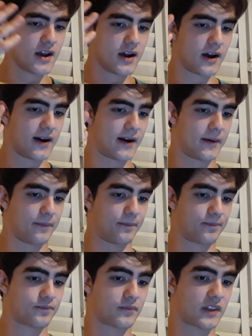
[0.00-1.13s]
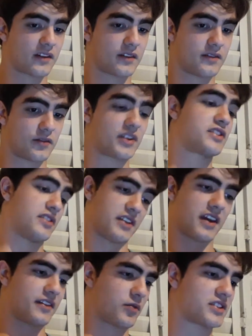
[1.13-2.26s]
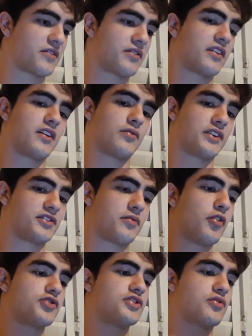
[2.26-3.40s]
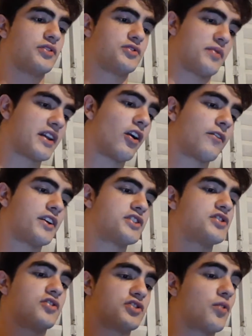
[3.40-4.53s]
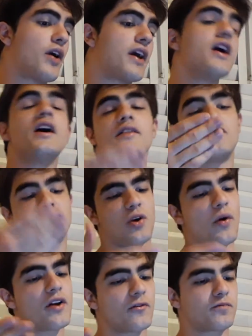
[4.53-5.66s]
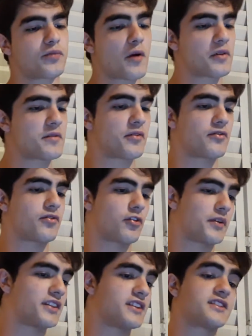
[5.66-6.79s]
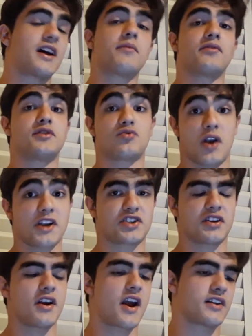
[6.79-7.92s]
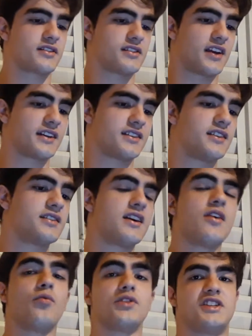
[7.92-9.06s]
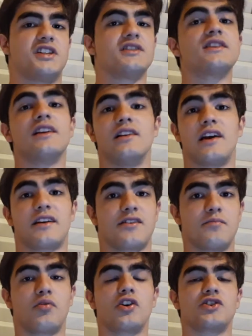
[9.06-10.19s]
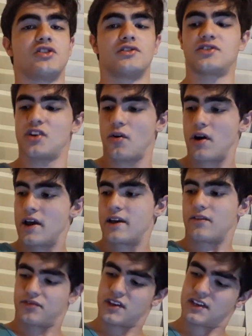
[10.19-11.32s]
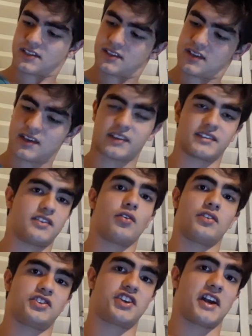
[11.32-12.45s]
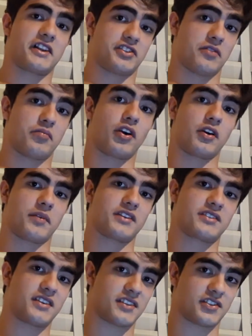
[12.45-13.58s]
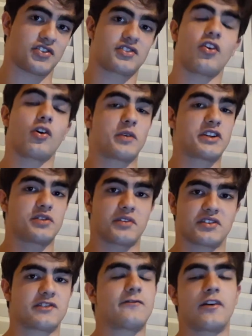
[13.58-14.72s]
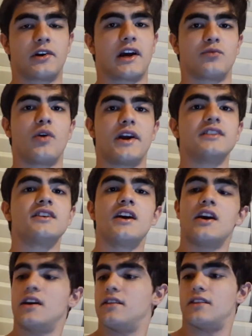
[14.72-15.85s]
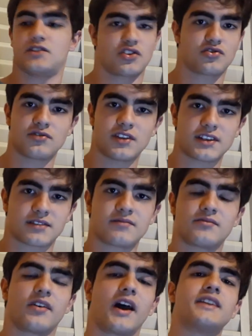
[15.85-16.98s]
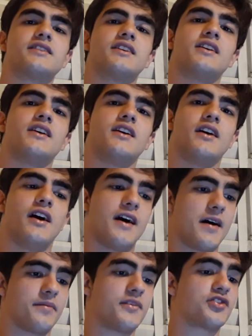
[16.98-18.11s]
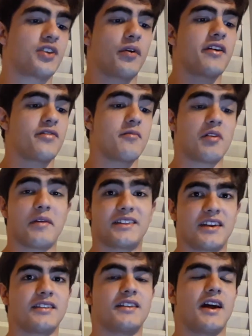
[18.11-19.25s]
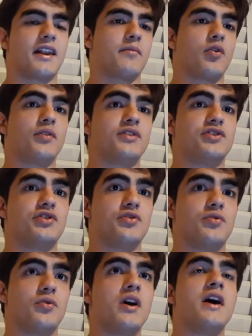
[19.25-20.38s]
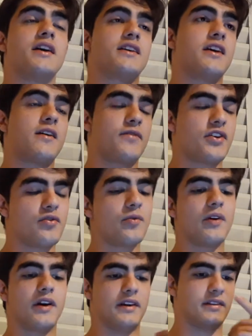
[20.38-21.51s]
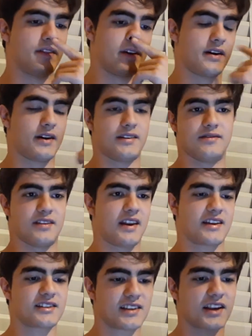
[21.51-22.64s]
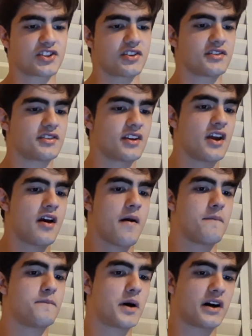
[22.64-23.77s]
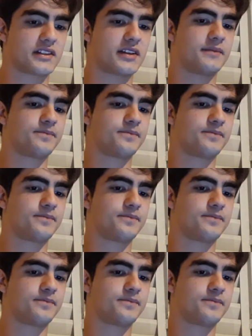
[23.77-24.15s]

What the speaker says: The rest of the range of motion is going to be garbage. There's a way of properly performing this type of stretch exercises, which is lengthen partials. So if this is the only challenging part, because this is just garbage, because it's very lightweight, then just do this, right? There's a way of implementing that I'm going to give you in the next sections, but